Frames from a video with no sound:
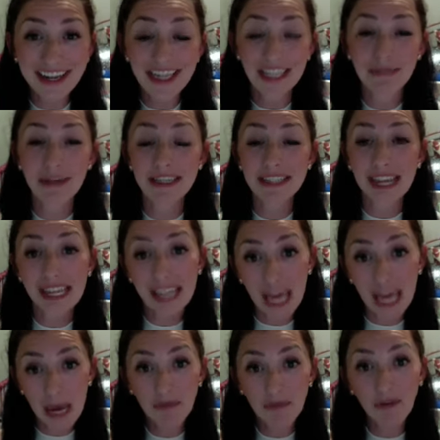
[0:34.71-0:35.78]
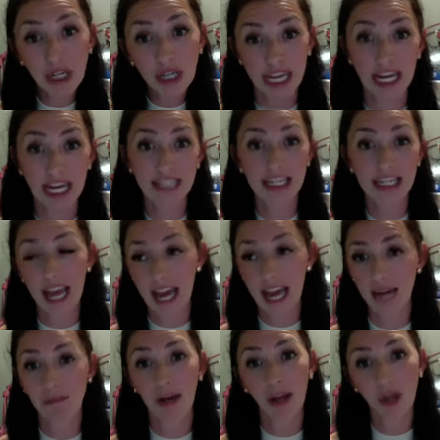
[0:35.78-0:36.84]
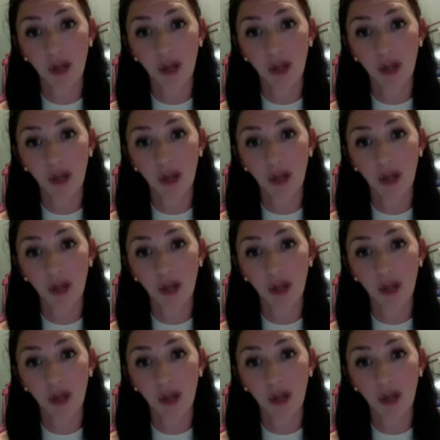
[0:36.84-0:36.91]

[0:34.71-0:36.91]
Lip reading: is because I kept forgetting to add my